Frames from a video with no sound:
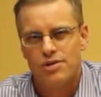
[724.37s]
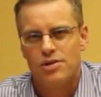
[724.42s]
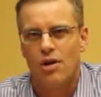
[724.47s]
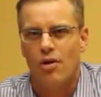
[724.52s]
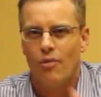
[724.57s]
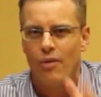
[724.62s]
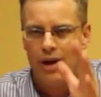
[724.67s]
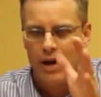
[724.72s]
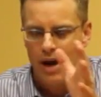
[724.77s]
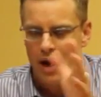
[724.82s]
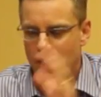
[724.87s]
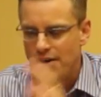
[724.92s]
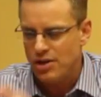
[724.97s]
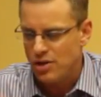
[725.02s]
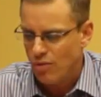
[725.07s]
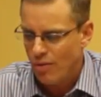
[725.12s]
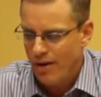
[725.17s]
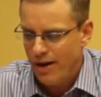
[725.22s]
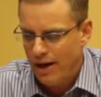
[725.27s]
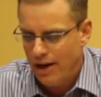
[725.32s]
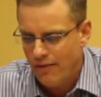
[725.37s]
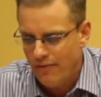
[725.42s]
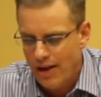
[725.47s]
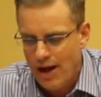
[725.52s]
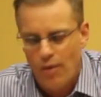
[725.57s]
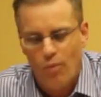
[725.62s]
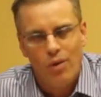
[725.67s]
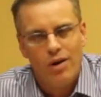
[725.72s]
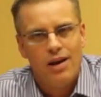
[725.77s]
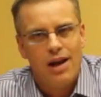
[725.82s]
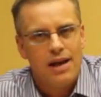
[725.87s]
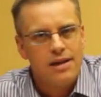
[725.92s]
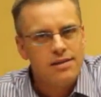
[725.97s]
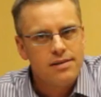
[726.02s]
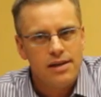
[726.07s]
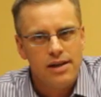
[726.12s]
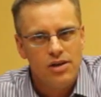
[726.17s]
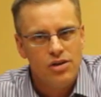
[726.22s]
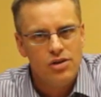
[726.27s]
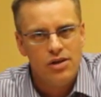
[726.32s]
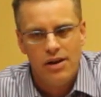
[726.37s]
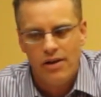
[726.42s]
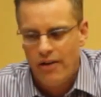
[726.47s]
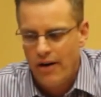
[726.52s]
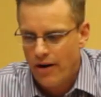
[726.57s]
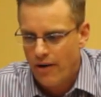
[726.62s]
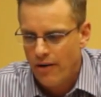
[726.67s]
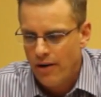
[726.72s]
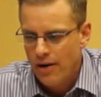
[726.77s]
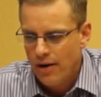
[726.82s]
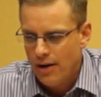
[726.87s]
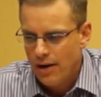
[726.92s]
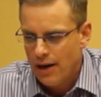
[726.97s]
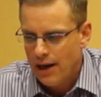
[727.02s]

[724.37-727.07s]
So I just wanted to give that one last thing to you there.